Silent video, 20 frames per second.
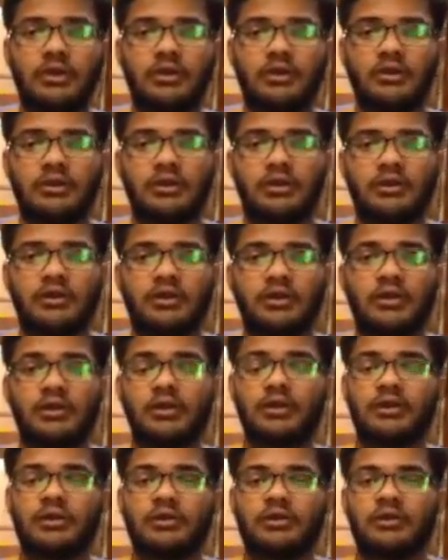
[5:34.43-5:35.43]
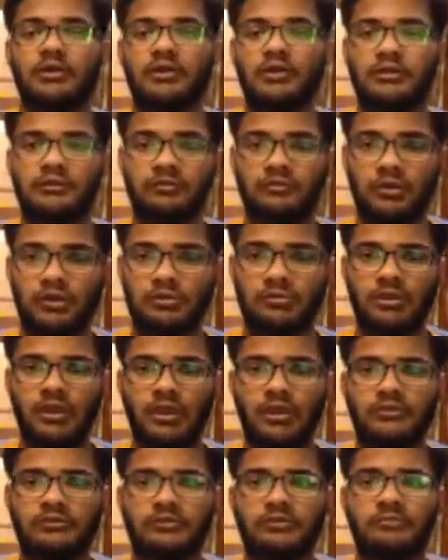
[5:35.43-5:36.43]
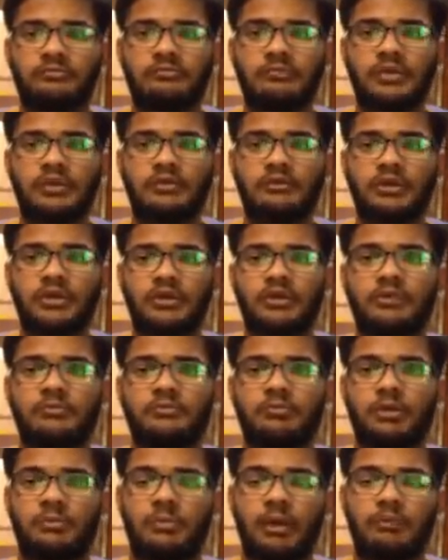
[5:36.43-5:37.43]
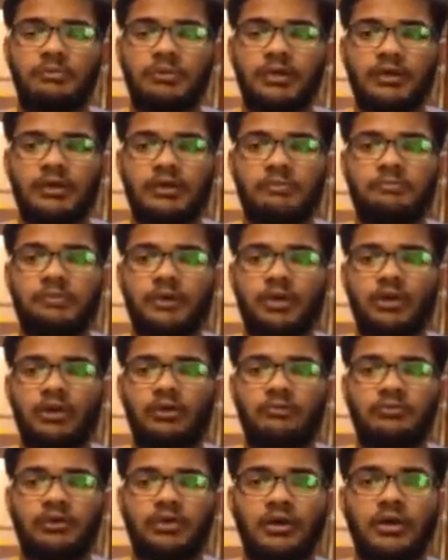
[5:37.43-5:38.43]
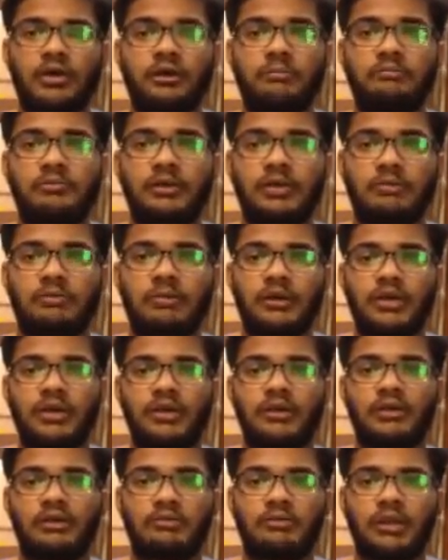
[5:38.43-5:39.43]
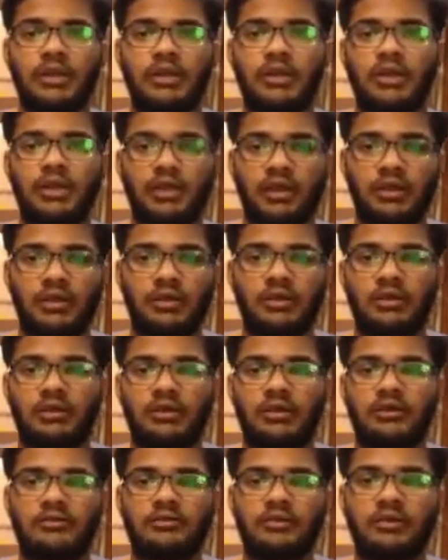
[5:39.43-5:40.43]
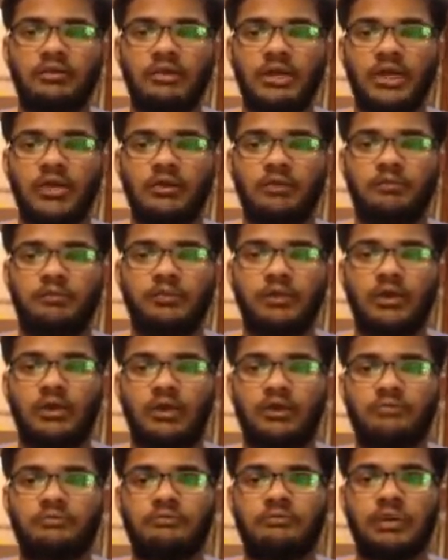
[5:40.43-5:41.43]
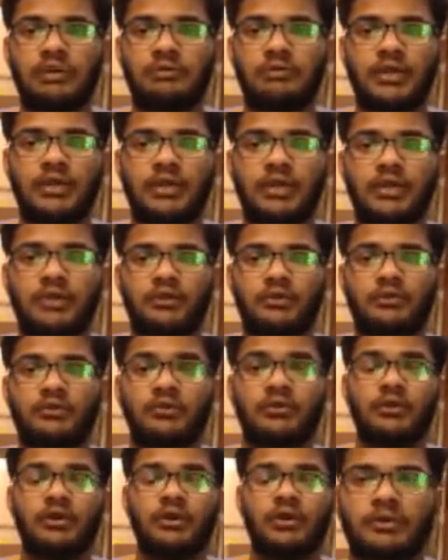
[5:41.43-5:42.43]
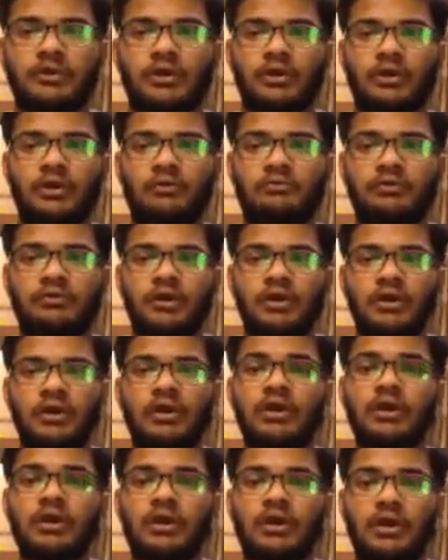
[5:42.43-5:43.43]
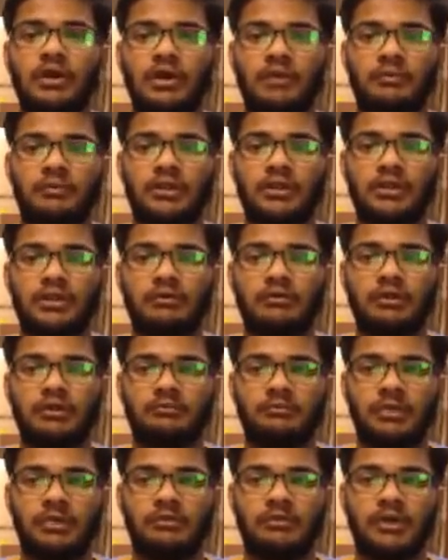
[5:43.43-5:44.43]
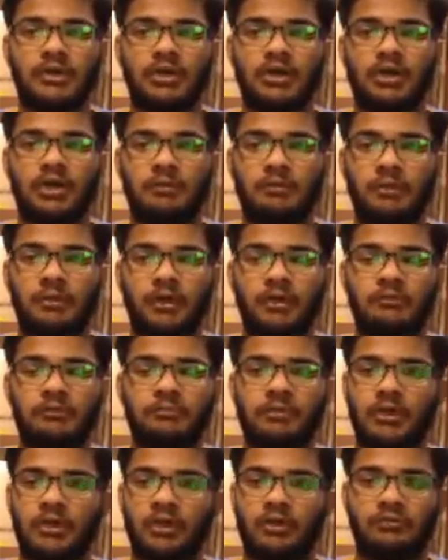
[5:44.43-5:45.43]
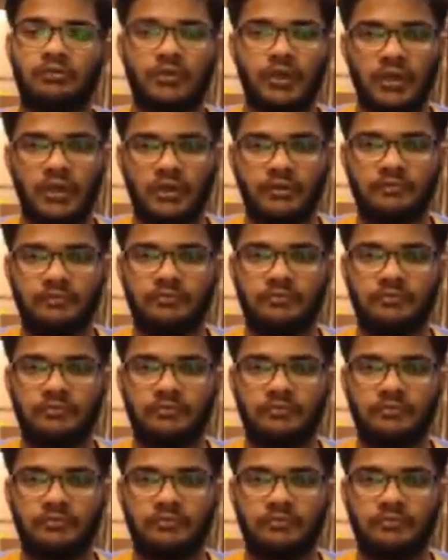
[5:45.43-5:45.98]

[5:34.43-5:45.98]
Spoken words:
here its formula is B1 probability P of B1 given A is equal to P of B1 into P of A1 given B1 upon P of A.